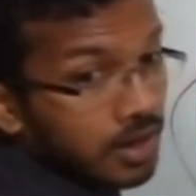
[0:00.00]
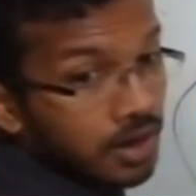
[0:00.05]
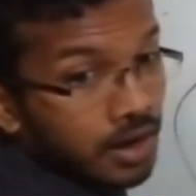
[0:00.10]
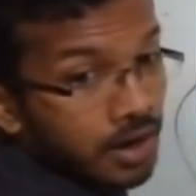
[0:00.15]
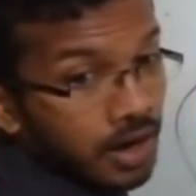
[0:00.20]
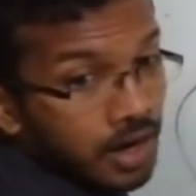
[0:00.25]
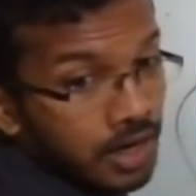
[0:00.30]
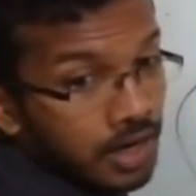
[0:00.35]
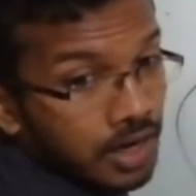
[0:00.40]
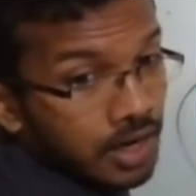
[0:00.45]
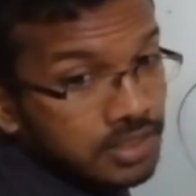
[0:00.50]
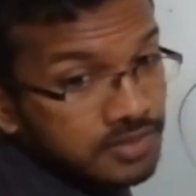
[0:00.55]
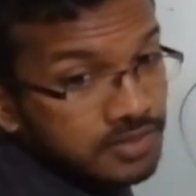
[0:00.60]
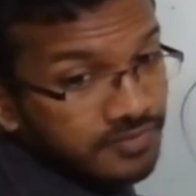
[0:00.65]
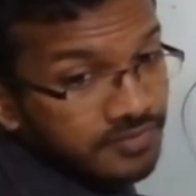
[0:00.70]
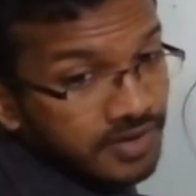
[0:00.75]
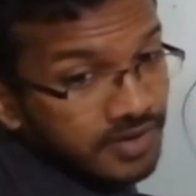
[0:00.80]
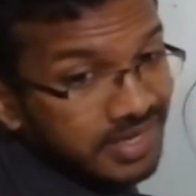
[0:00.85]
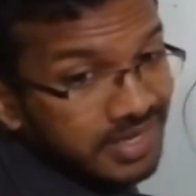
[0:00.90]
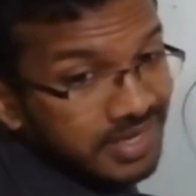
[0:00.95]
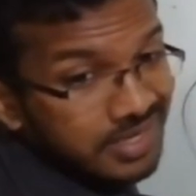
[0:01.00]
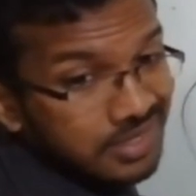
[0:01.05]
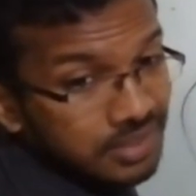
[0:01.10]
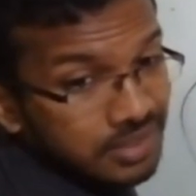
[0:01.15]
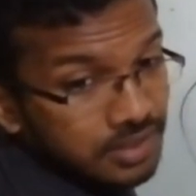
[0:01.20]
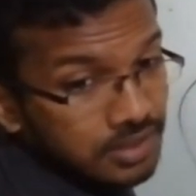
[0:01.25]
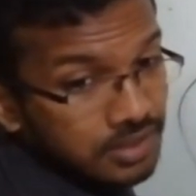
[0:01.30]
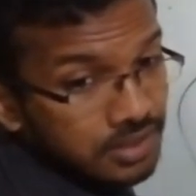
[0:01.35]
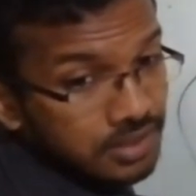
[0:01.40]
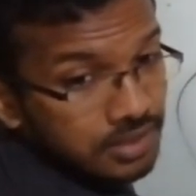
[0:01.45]
R is fine.
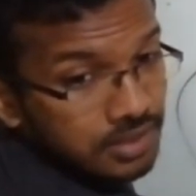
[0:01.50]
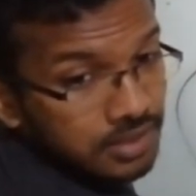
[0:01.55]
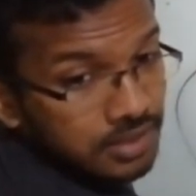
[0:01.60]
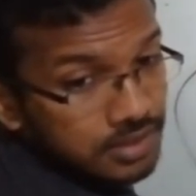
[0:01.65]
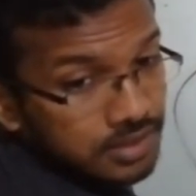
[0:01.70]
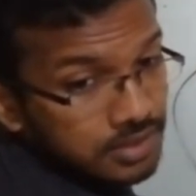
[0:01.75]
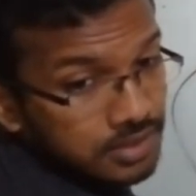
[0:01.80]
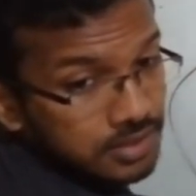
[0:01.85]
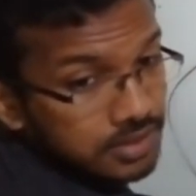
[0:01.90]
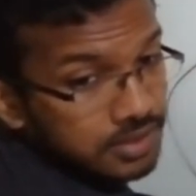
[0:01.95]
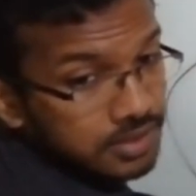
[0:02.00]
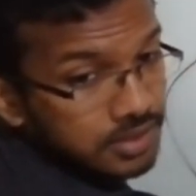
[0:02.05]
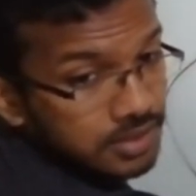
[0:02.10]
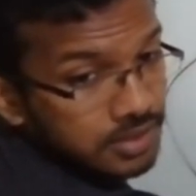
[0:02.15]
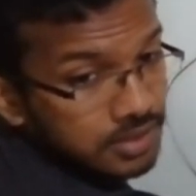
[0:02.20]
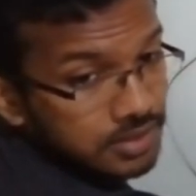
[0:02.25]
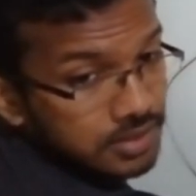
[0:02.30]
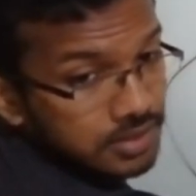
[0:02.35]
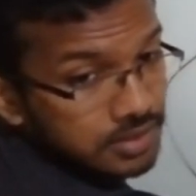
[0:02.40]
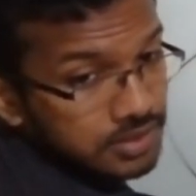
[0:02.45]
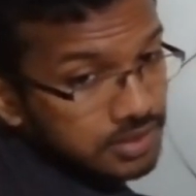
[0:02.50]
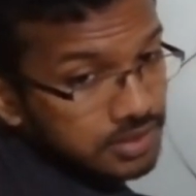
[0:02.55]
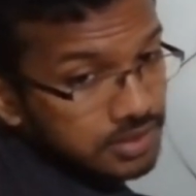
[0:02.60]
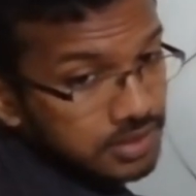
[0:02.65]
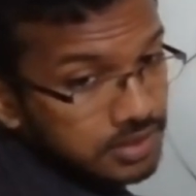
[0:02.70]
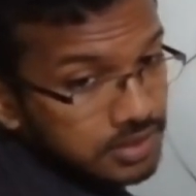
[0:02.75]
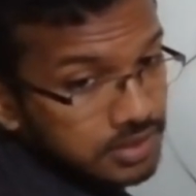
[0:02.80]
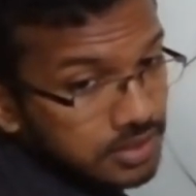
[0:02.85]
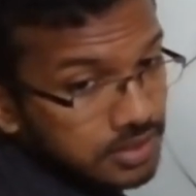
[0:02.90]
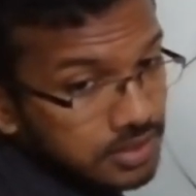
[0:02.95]

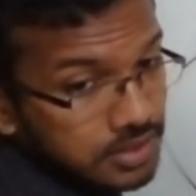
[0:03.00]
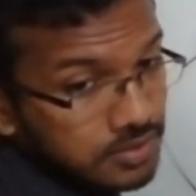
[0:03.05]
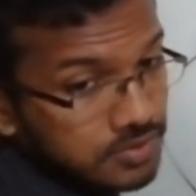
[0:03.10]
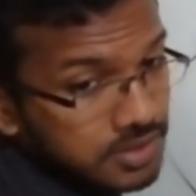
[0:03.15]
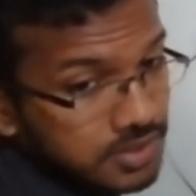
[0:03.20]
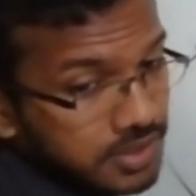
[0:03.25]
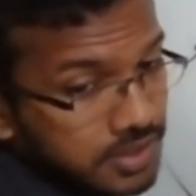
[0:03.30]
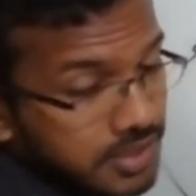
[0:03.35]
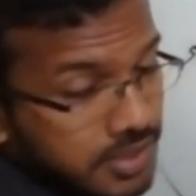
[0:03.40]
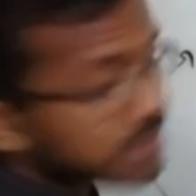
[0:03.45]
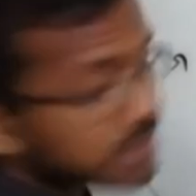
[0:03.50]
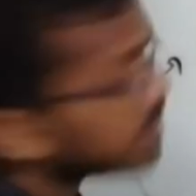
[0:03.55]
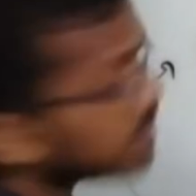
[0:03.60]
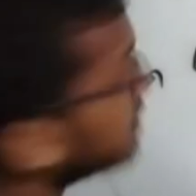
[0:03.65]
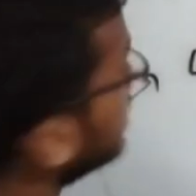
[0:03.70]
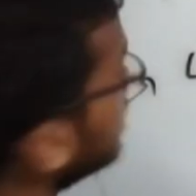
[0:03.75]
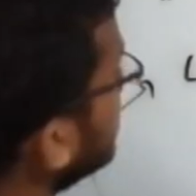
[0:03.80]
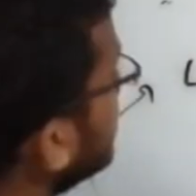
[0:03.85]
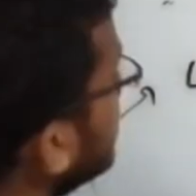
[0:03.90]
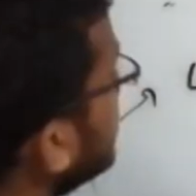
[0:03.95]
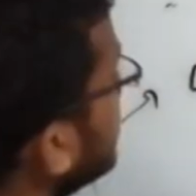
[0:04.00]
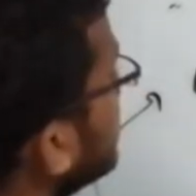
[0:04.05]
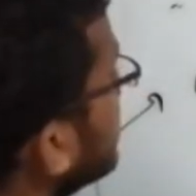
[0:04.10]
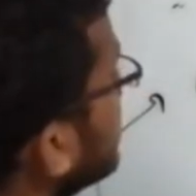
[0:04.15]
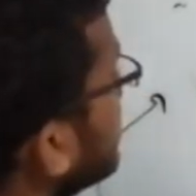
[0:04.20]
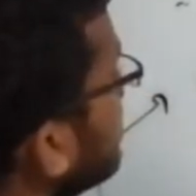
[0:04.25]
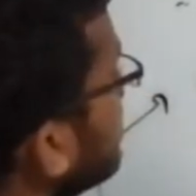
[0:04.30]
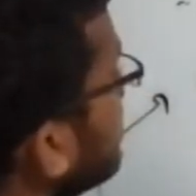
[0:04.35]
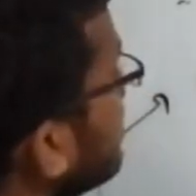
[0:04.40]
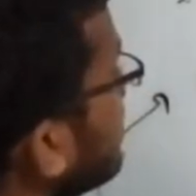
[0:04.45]
6,380.
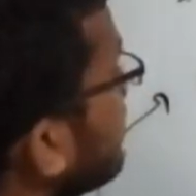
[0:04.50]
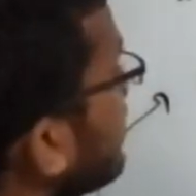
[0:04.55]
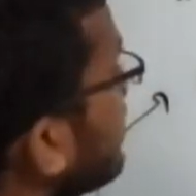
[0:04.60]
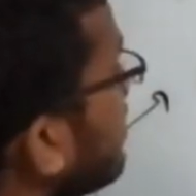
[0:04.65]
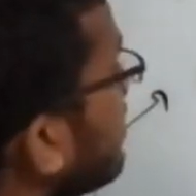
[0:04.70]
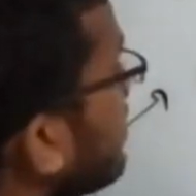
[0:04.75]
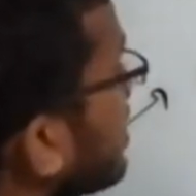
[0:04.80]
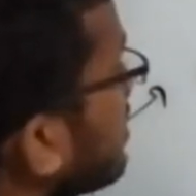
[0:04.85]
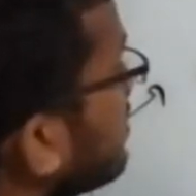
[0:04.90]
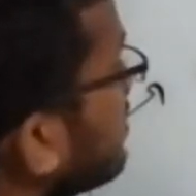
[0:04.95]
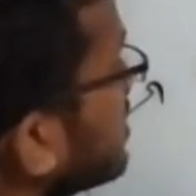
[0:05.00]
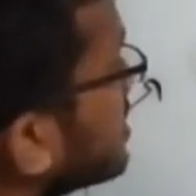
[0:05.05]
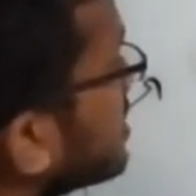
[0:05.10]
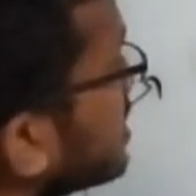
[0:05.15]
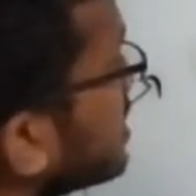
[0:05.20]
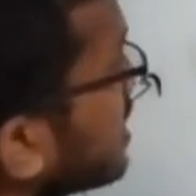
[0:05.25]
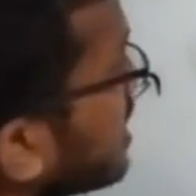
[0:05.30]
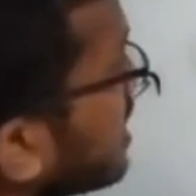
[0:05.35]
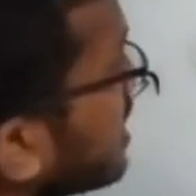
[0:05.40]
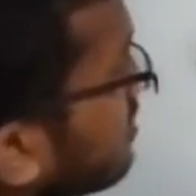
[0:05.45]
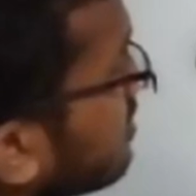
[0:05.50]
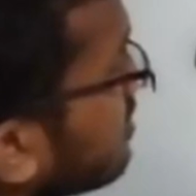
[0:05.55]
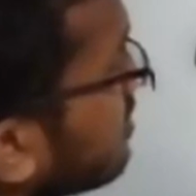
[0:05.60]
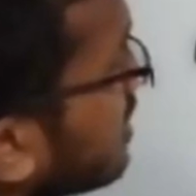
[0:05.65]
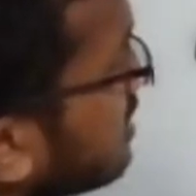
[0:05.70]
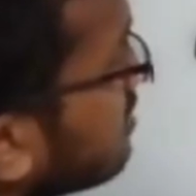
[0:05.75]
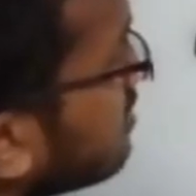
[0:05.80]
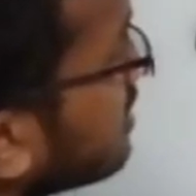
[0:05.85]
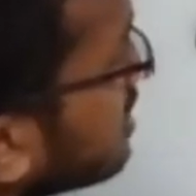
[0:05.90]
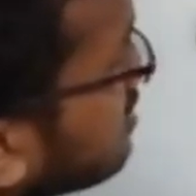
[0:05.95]
Tell me if I make a mistake. I
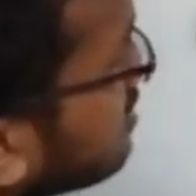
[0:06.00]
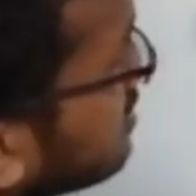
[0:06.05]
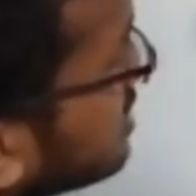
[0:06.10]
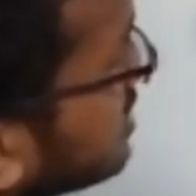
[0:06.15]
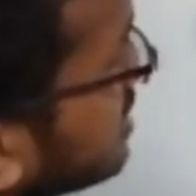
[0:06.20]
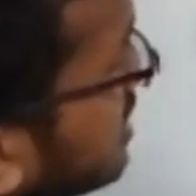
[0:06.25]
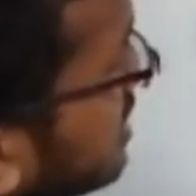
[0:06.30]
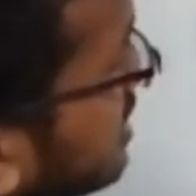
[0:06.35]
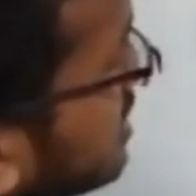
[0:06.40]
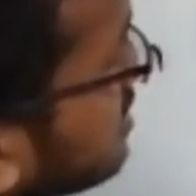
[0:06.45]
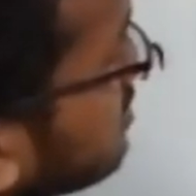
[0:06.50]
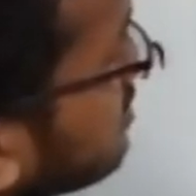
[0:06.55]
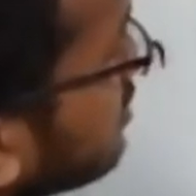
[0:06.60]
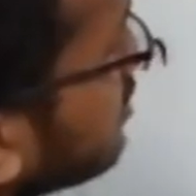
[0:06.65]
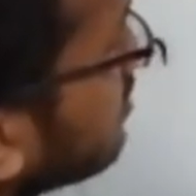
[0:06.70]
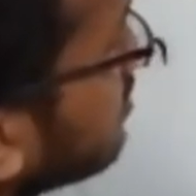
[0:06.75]
might make mistakes on